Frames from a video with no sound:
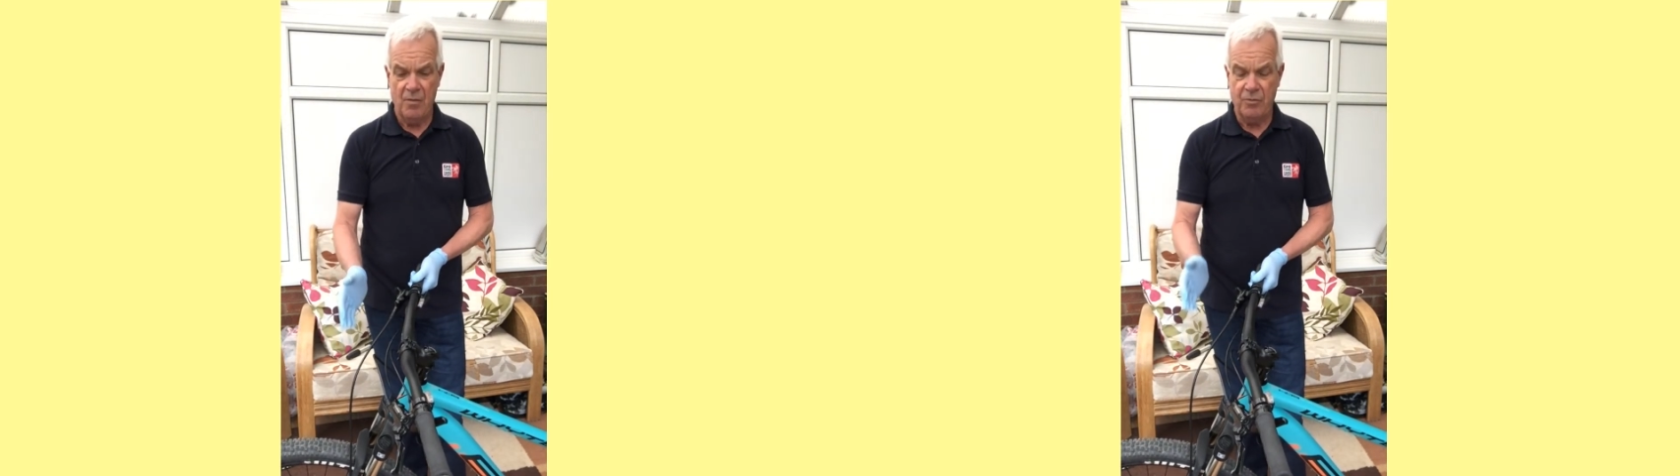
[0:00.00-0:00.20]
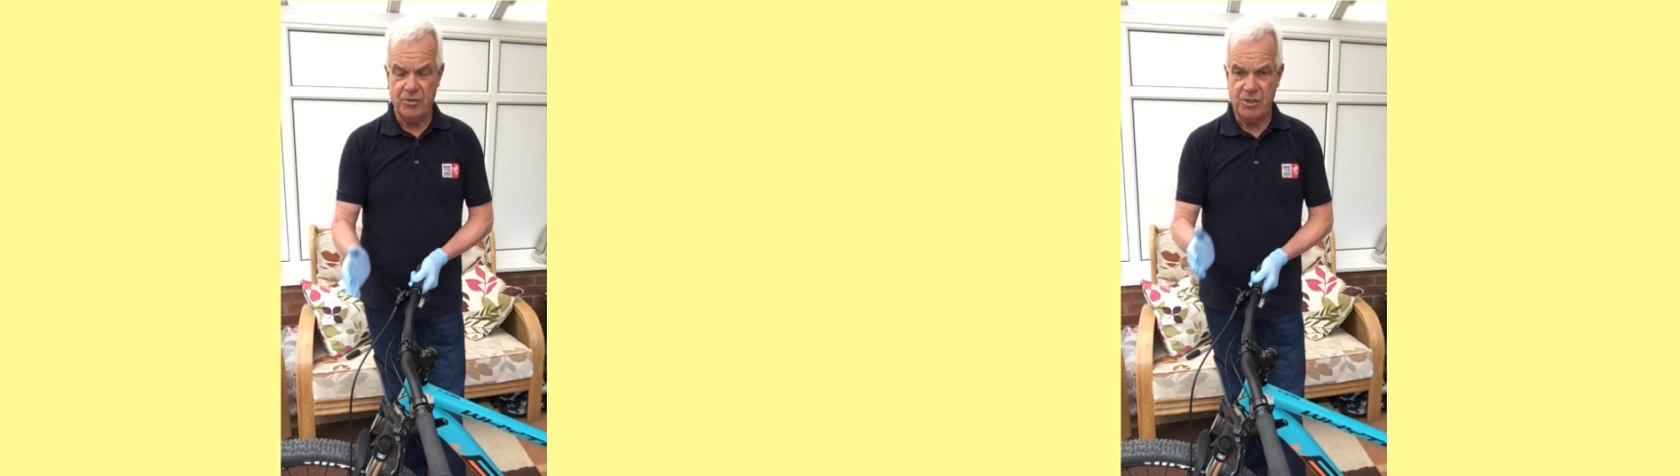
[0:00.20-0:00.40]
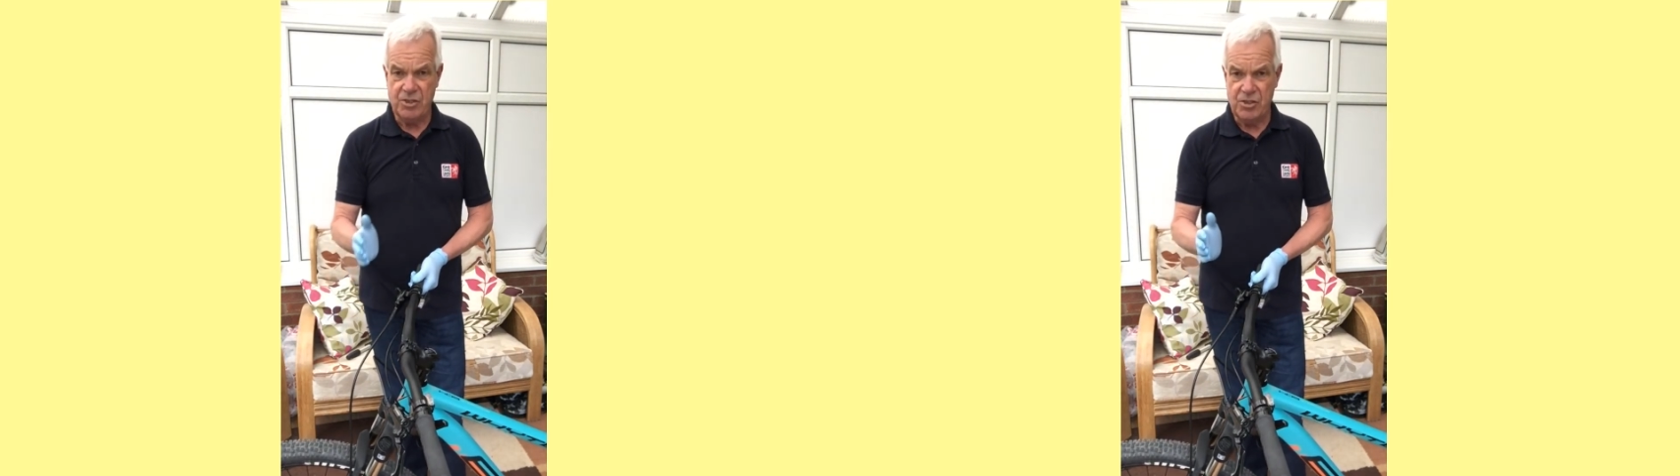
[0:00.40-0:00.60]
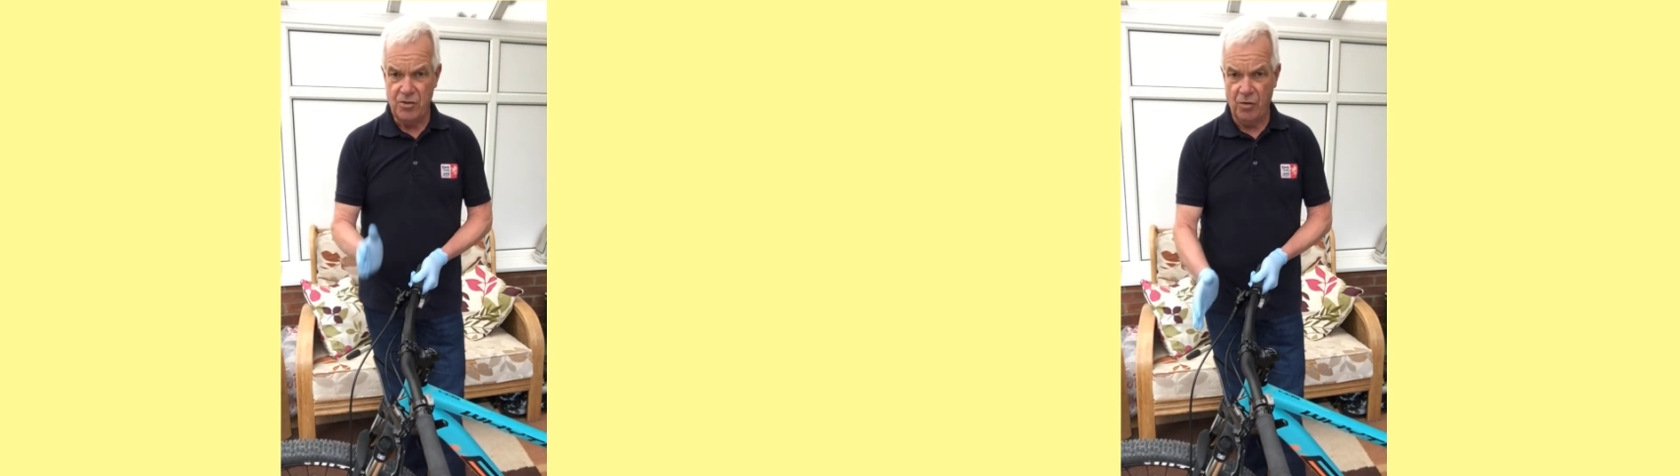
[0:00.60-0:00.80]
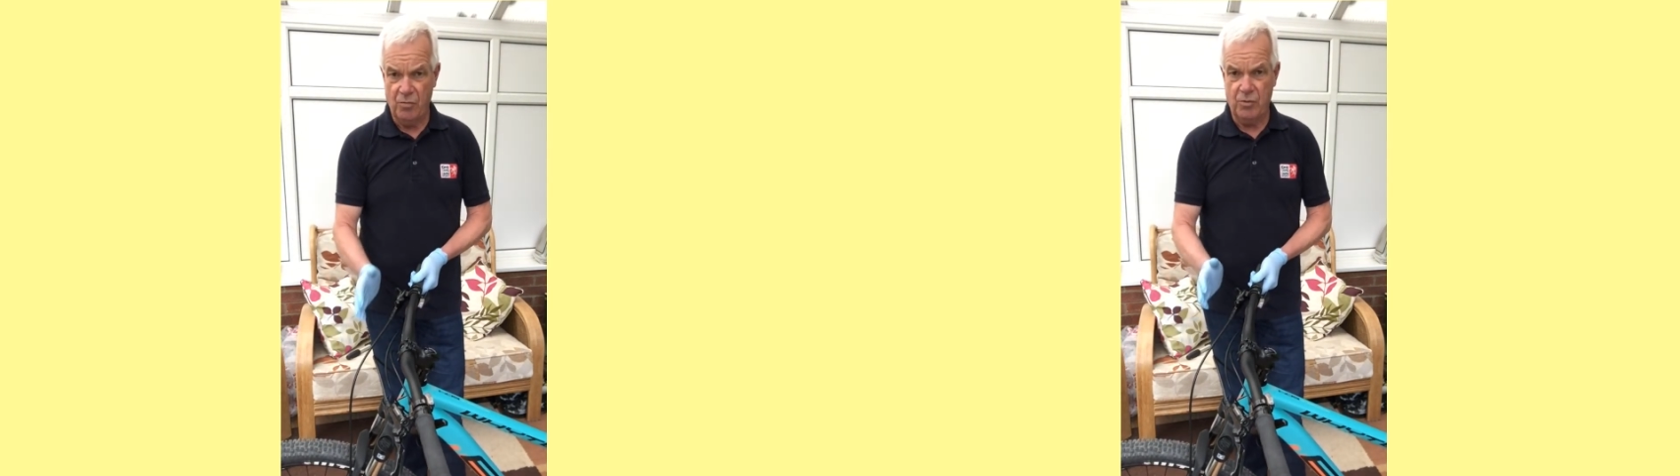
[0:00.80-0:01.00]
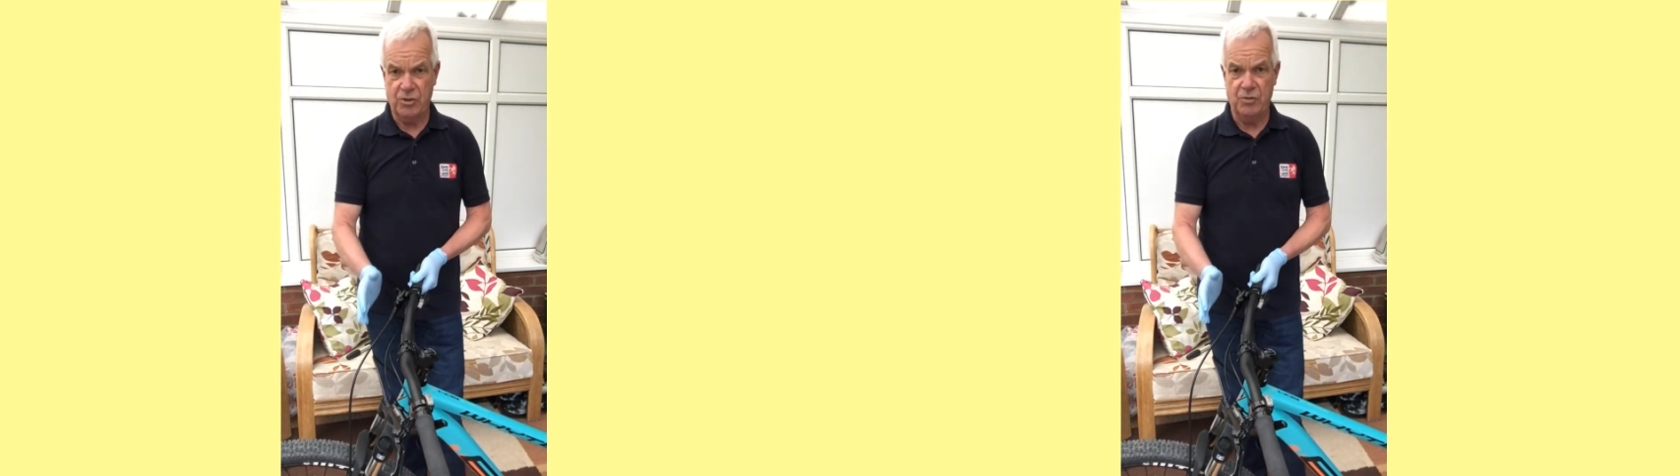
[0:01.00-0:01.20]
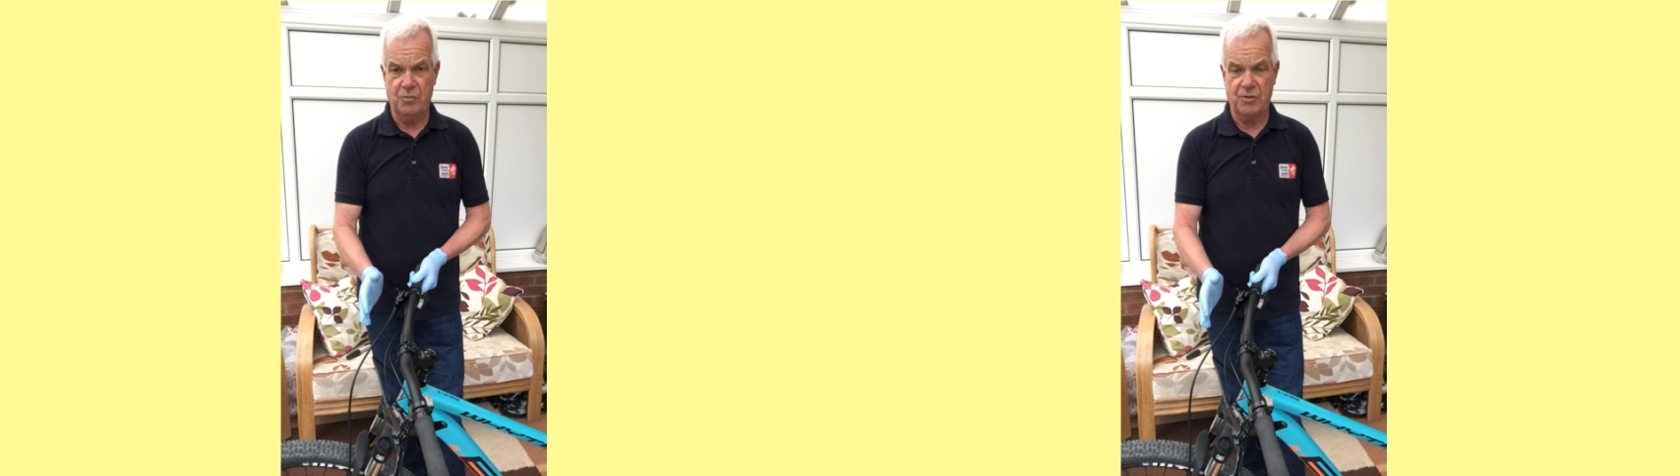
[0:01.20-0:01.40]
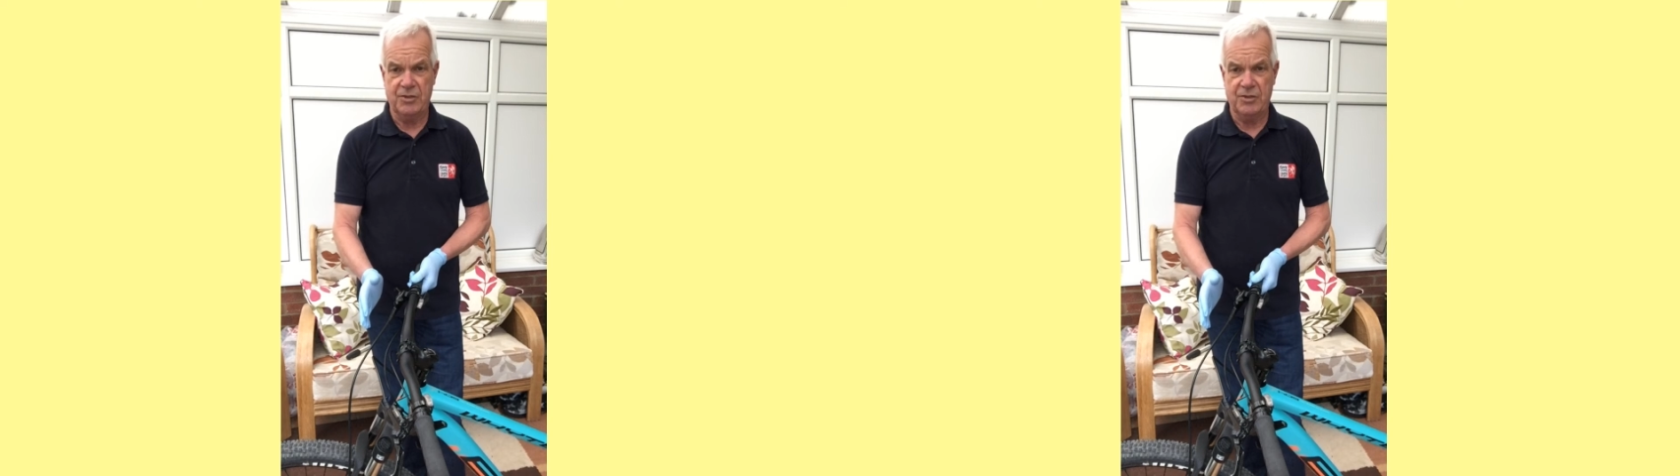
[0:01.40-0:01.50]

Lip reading: which is not what you want